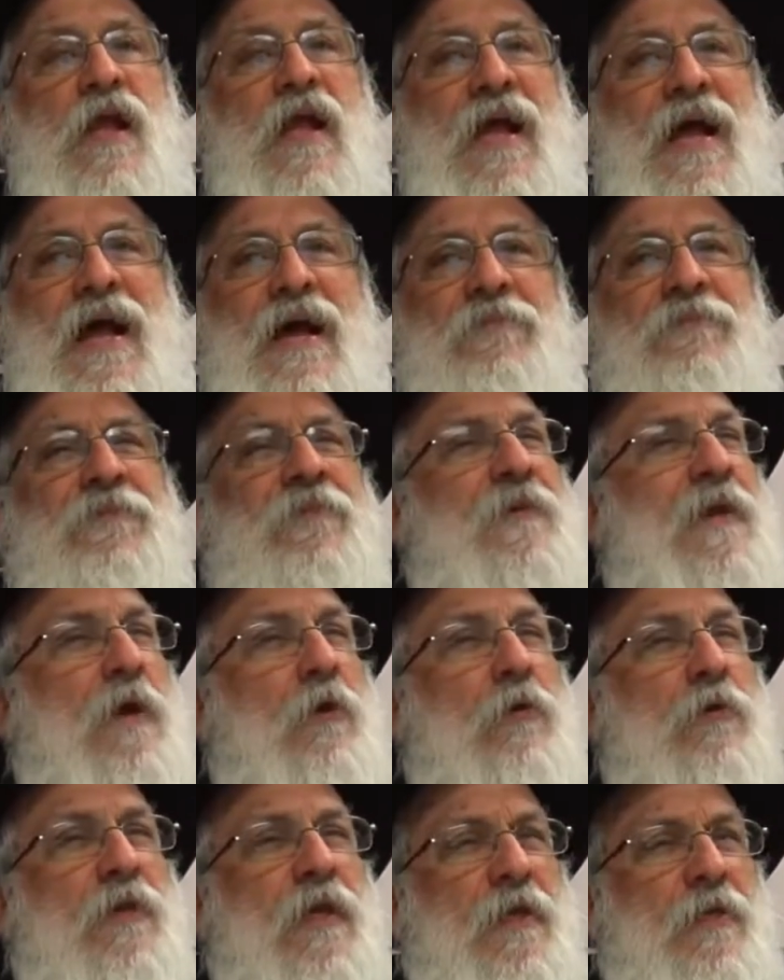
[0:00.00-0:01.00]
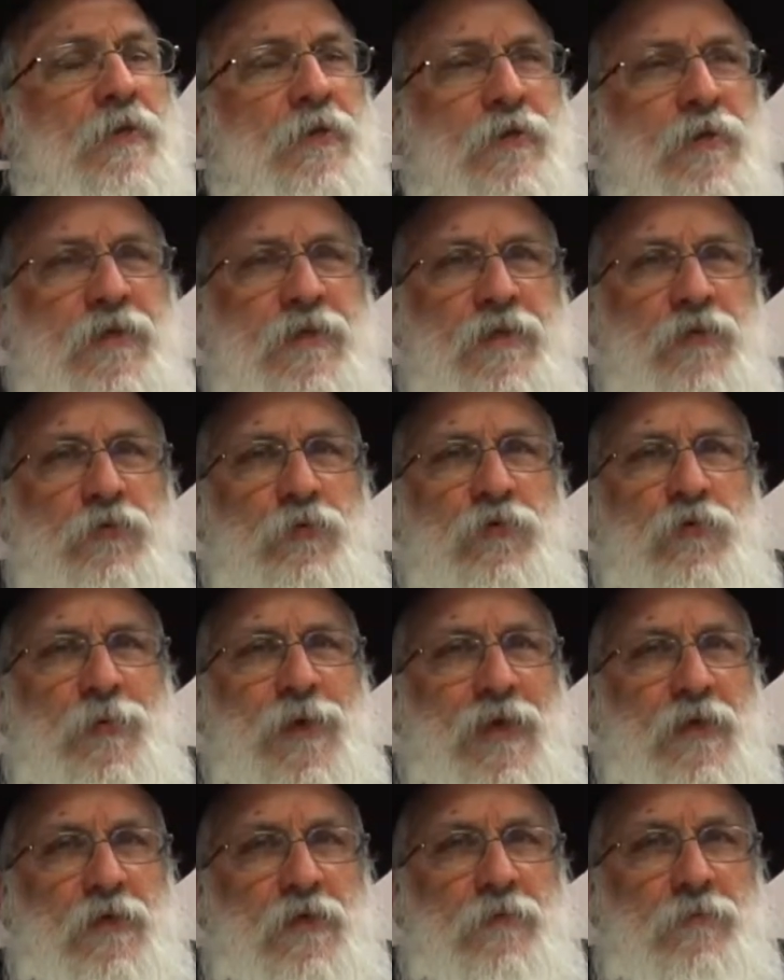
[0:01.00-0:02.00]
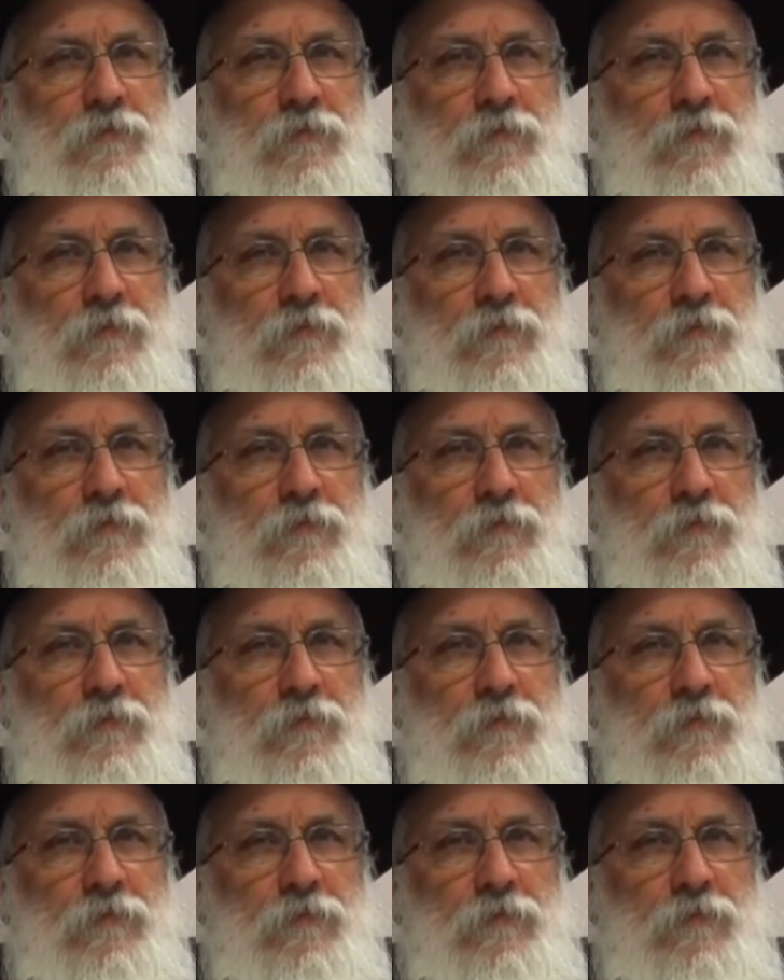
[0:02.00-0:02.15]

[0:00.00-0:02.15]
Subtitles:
Half an hour later, the kid was back.